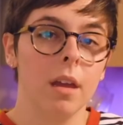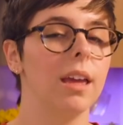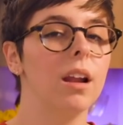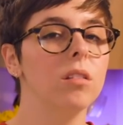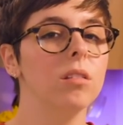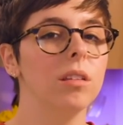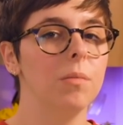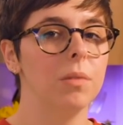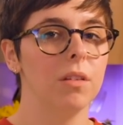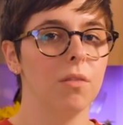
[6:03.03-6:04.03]
It also
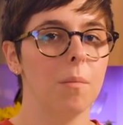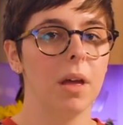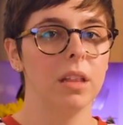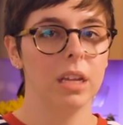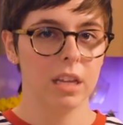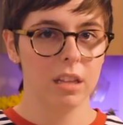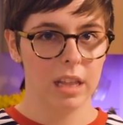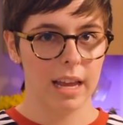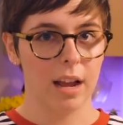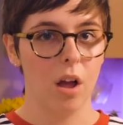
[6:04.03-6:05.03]
keeps it from melting into
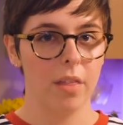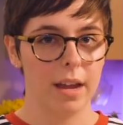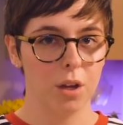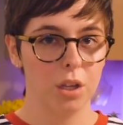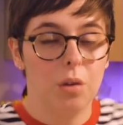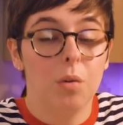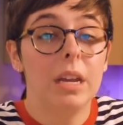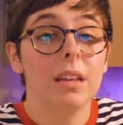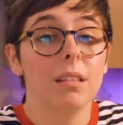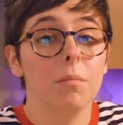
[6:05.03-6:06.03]
like all that good
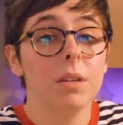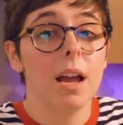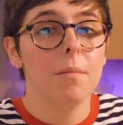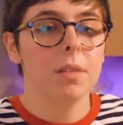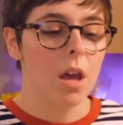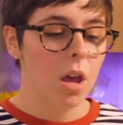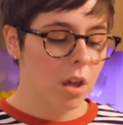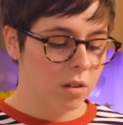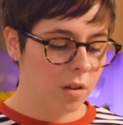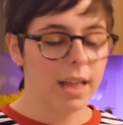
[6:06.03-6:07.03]
gooiness sometimes.
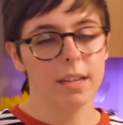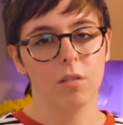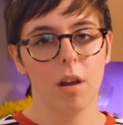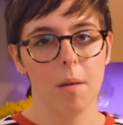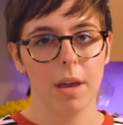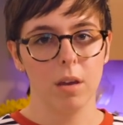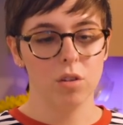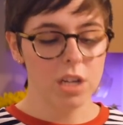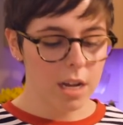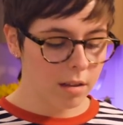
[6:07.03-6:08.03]
So I like to grate my own
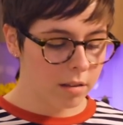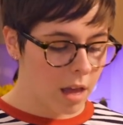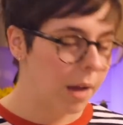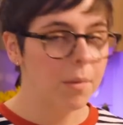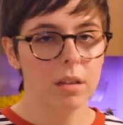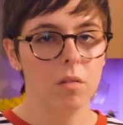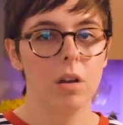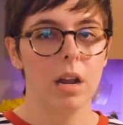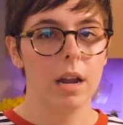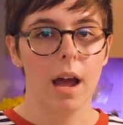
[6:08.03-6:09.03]
cheese. I'm also
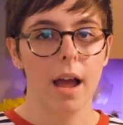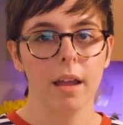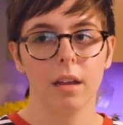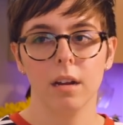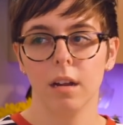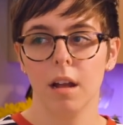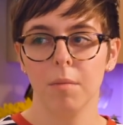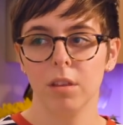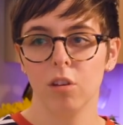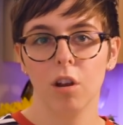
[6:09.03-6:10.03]
not gonna come
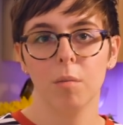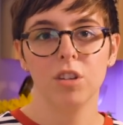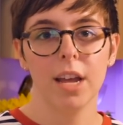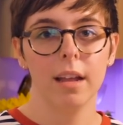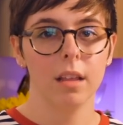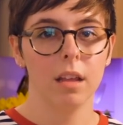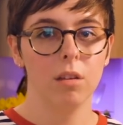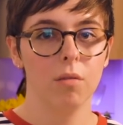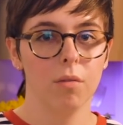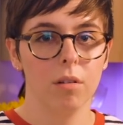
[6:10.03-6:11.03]
into your home and chastise
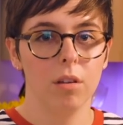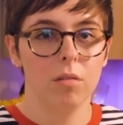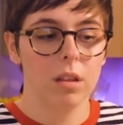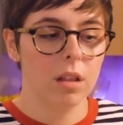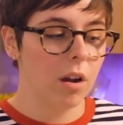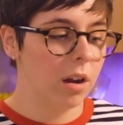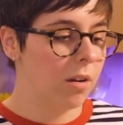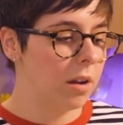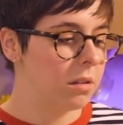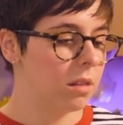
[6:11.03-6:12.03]
you for using the already
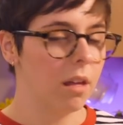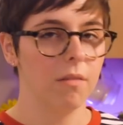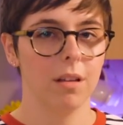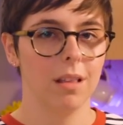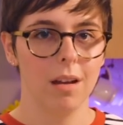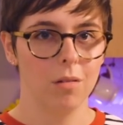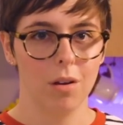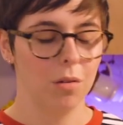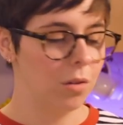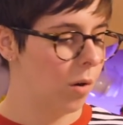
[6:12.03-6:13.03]
grated stuff because I don't know
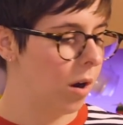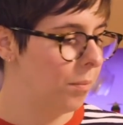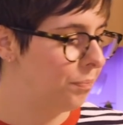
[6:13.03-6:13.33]
who you are.